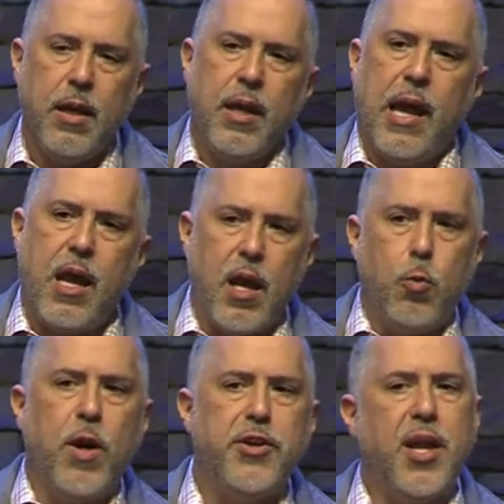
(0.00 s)
And uh,
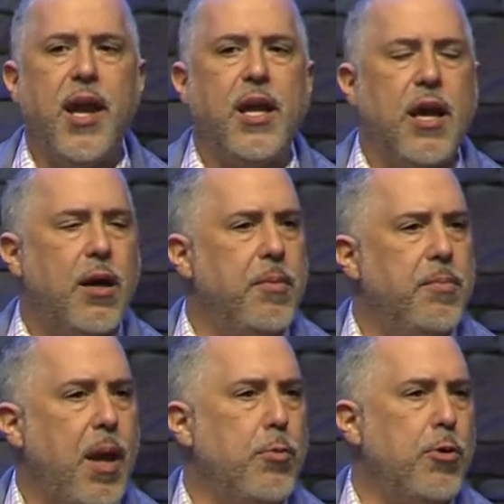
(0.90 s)
one day, uh,
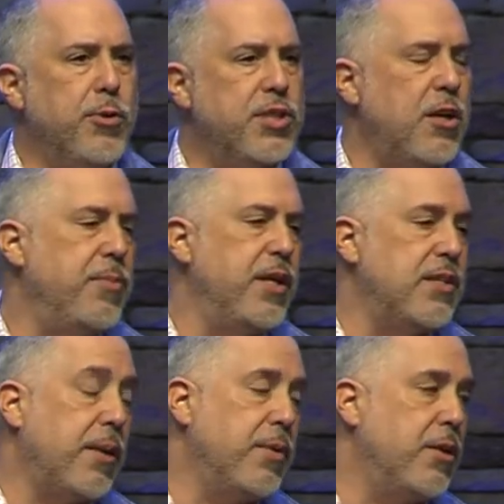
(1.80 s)
Memo was telling me, he's
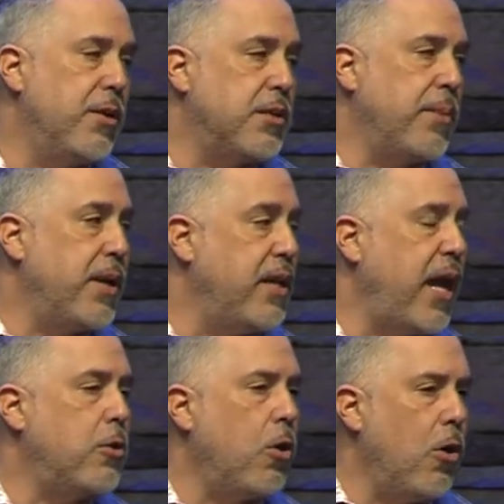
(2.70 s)
like, me, he's like, my
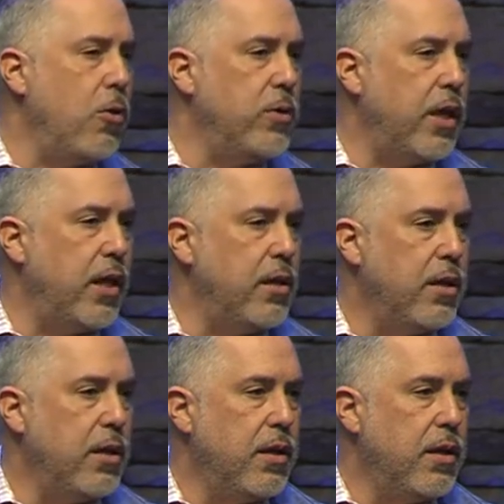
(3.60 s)
dad called and,